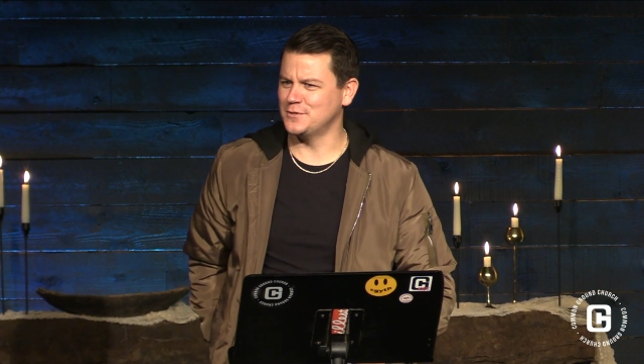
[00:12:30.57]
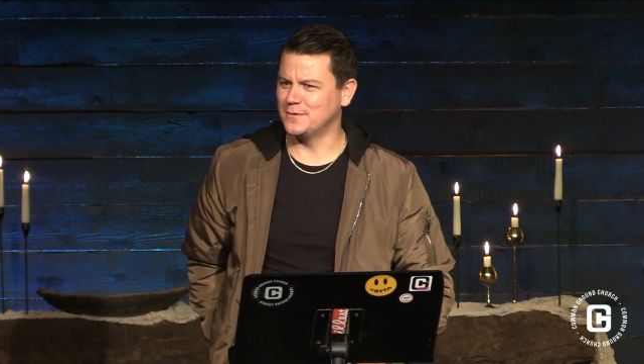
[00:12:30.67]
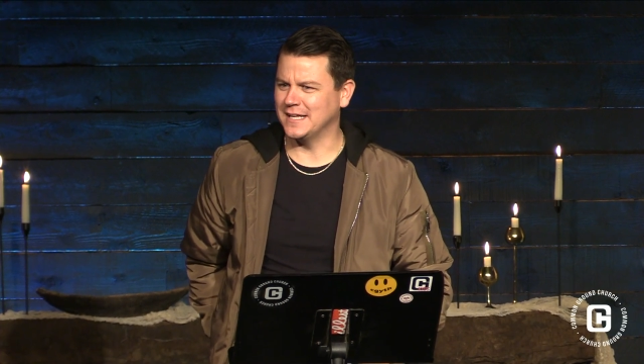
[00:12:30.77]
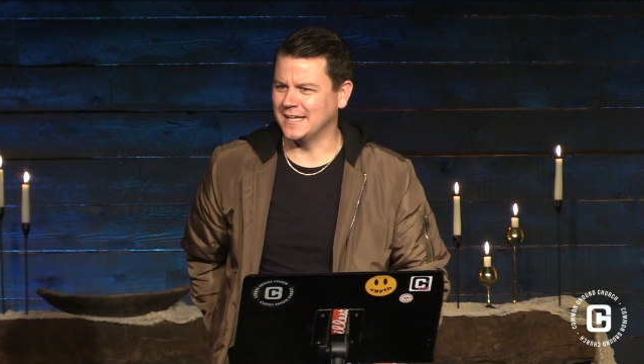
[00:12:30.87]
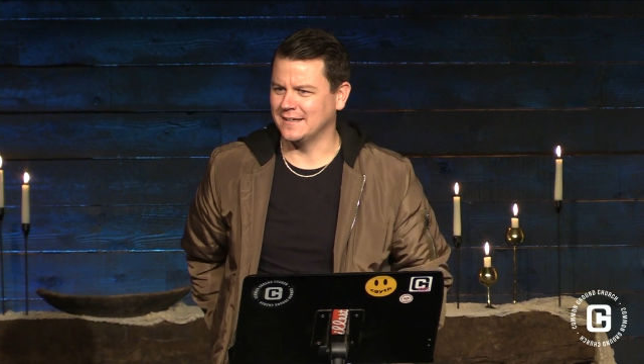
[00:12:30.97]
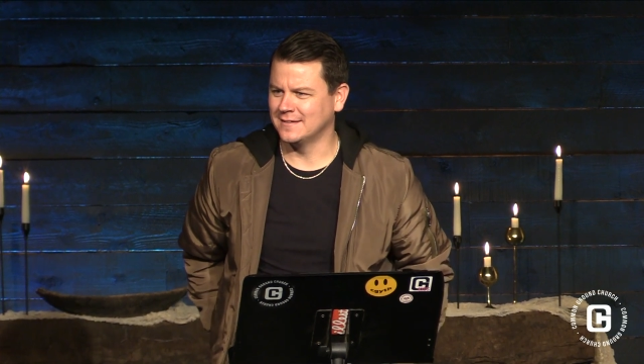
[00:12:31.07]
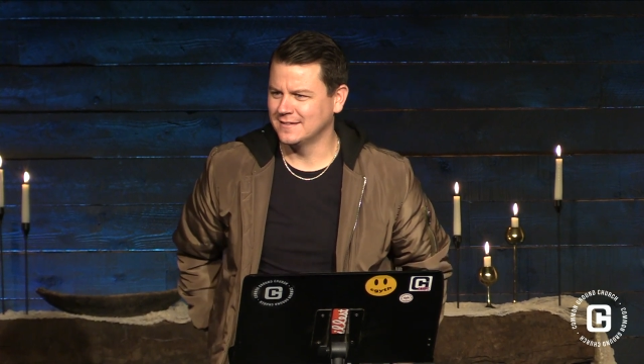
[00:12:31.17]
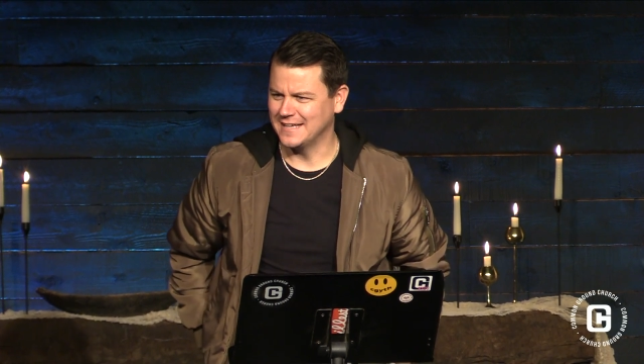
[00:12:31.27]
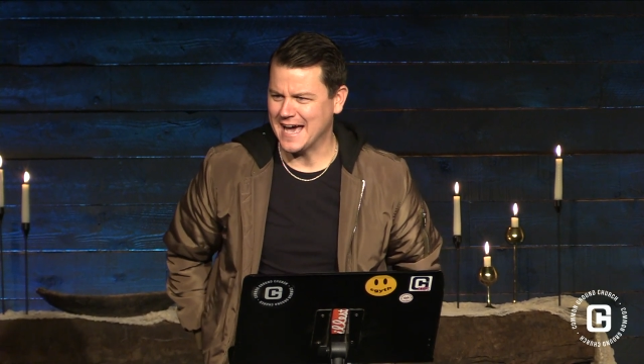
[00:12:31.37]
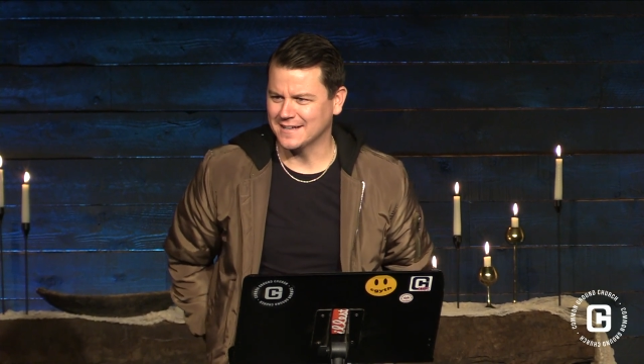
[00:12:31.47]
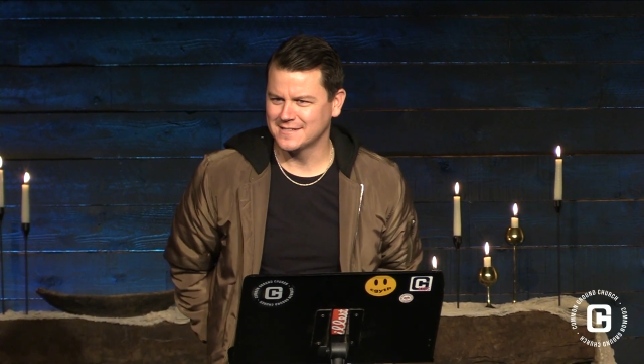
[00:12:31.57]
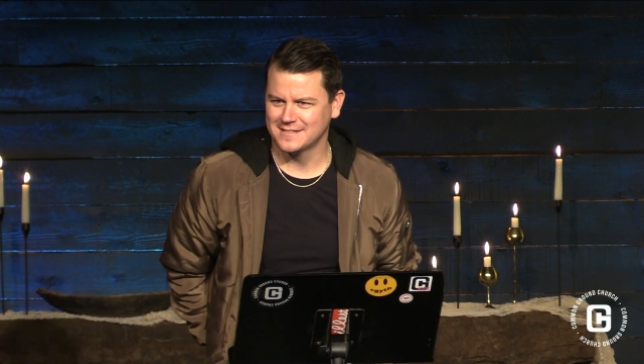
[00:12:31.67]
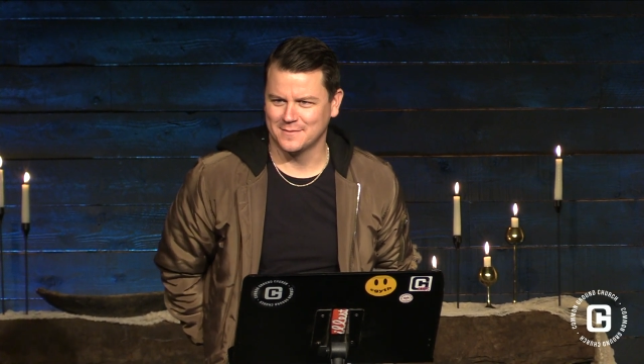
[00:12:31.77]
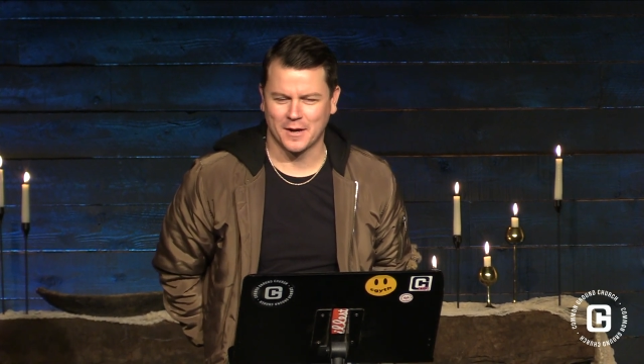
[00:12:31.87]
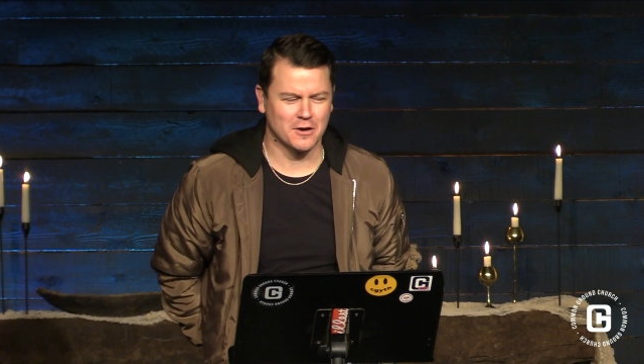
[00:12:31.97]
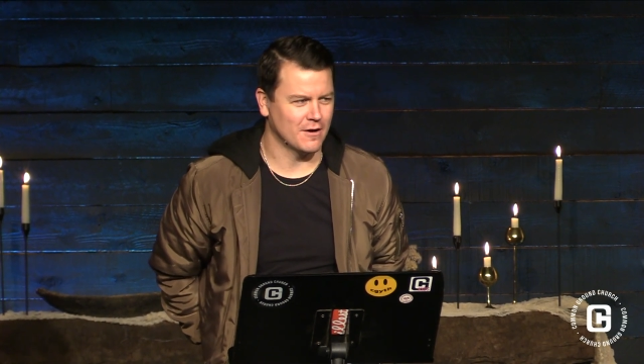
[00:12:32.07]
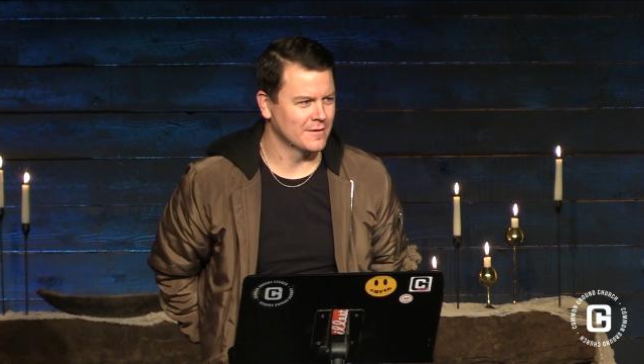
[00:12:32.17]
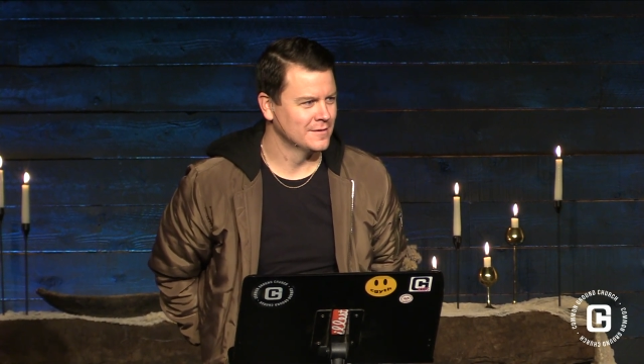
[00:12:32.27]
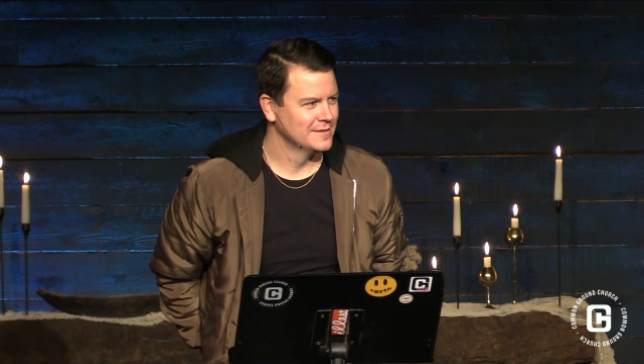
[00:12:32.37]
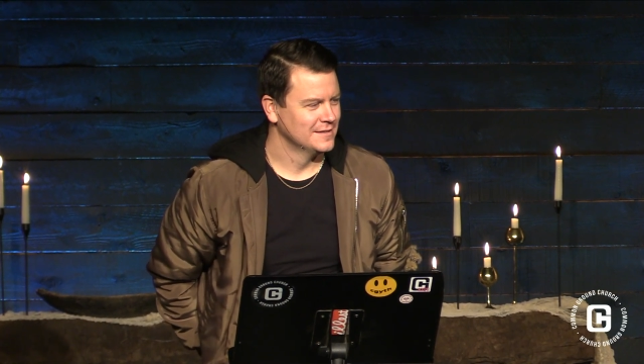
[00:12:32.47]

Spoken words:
to getting gas in my car.